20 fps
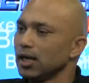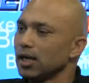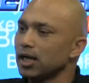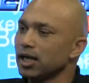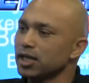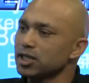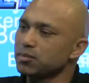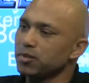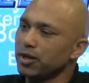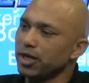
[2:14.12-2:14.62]

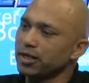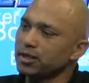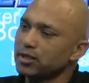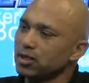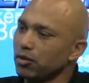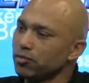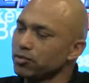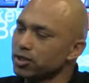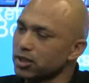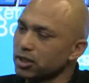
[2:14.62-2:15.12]
Gansbaai is
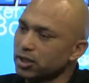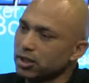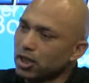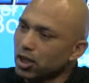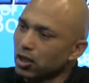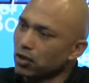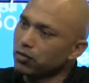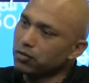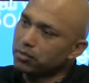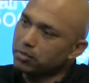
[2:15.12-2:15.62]
obviously in the
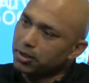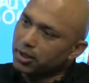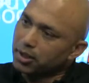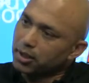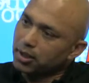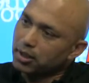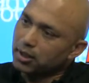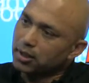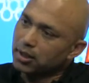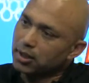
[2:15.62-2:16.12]

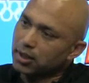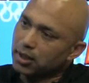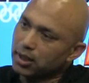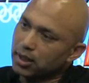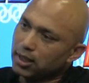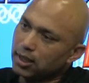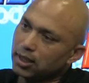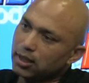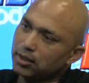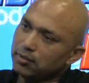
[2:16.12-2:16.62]
Overberg.
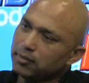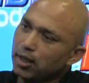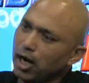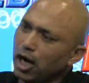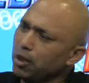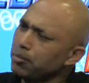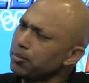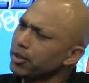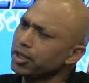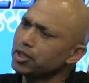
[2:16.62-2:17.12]

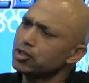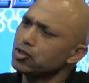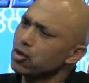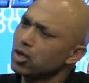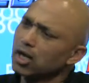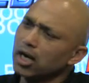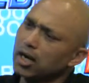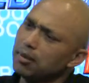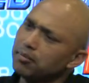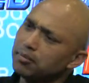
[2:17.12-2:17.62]
How big is your
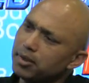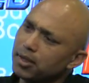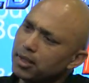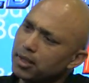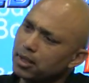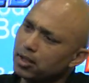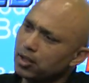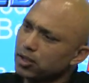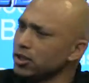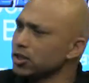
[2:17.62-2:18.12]
club?
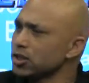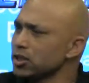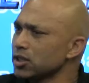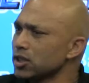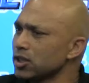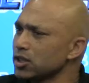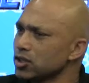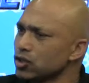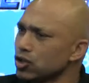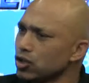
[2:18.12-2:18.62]
Is
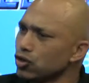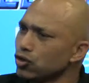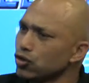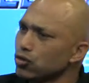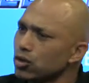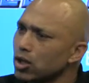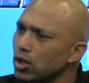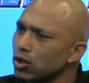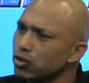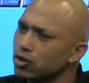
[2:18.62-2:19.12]
it a
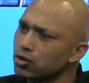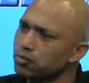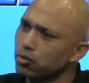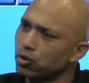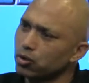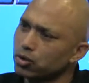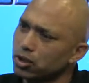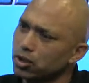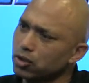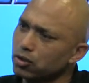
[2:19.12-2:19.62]
new coder
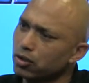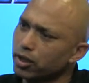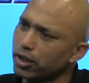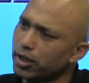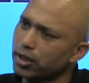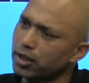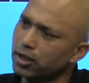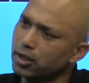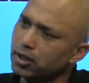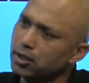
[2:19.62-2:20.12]
sport in your
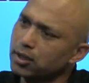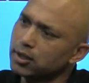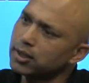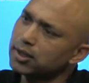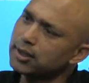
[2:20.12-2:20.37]
area?